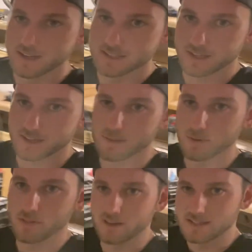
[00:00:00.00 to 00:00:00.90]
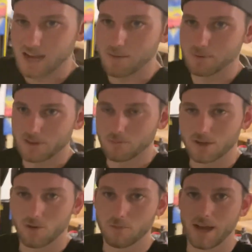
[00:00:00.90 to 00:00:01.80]
Took a couple of things out, but they'll be
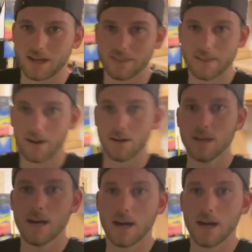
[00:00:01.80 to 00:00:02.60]
going back in there.